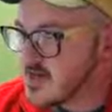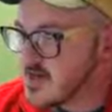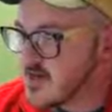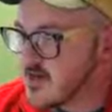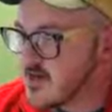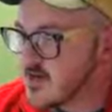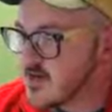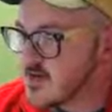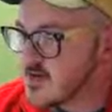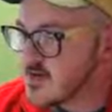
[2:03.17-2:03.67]

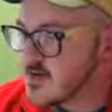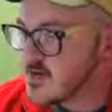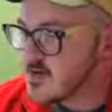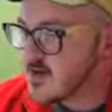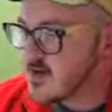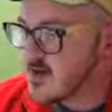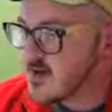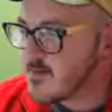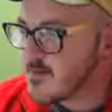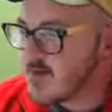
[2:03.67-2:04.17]
Alright, so on
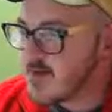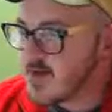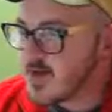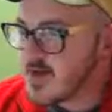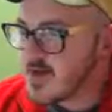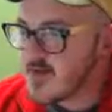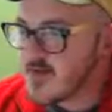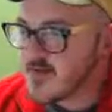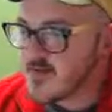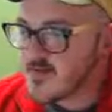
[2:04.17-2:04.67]
Animated
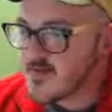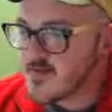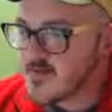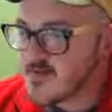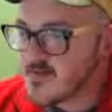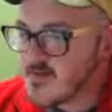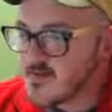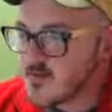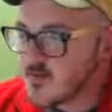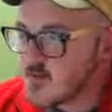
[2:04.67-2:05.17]
Knots,
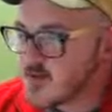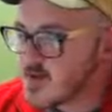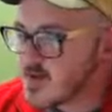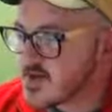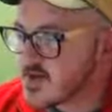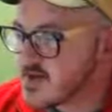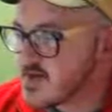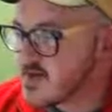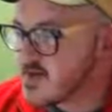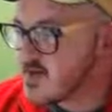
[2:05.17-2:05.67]
we're going
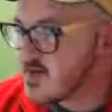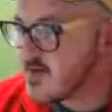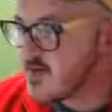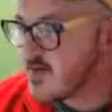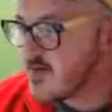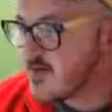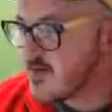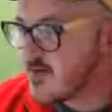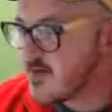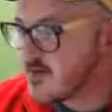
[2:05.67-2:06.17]
to start
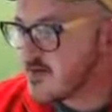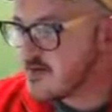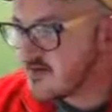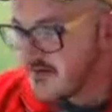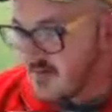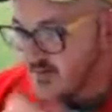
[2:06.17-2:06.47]
out,